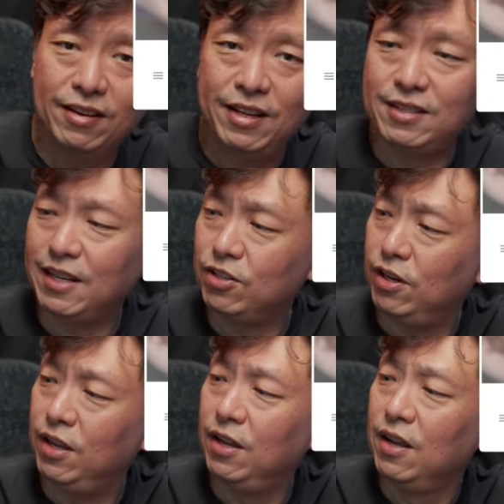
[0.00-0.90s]
There's
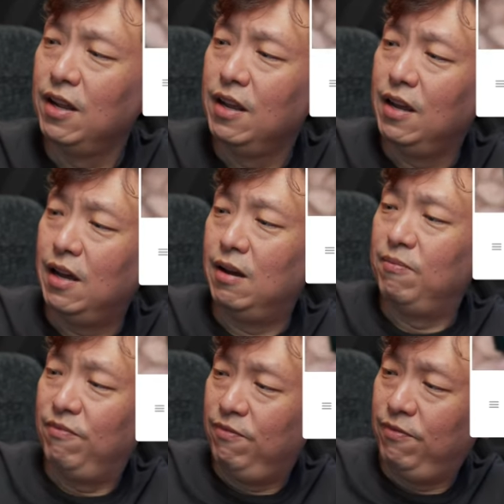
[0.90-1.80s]
actually
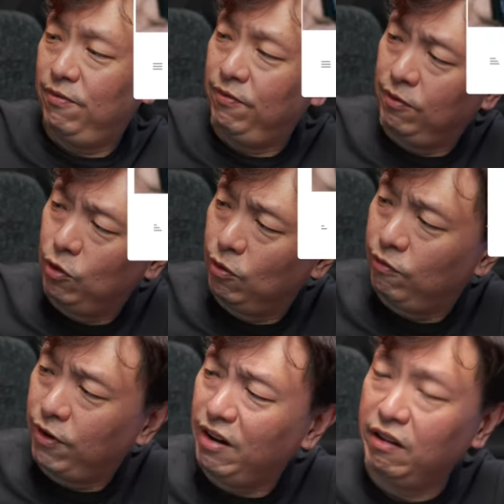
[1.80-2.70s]
um,
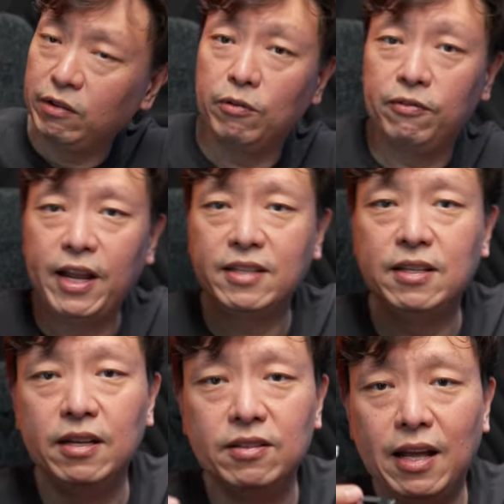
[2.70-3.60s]
very little flex in this.